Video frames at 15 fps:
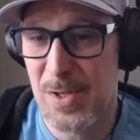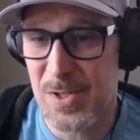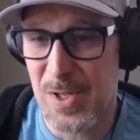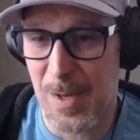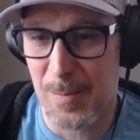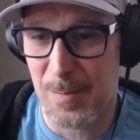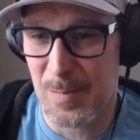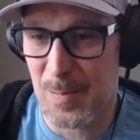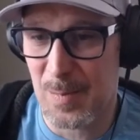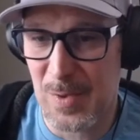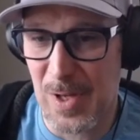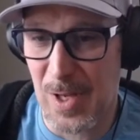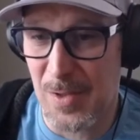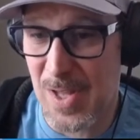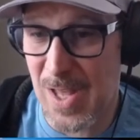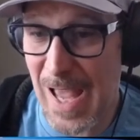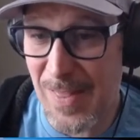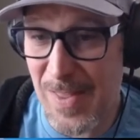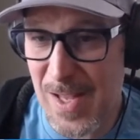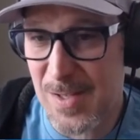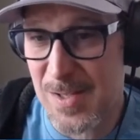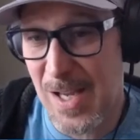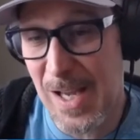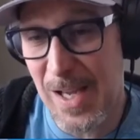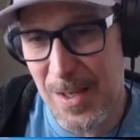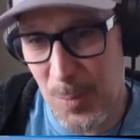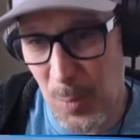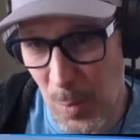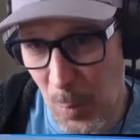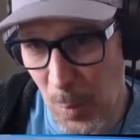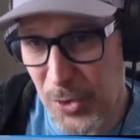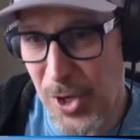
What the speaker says: And these, we'll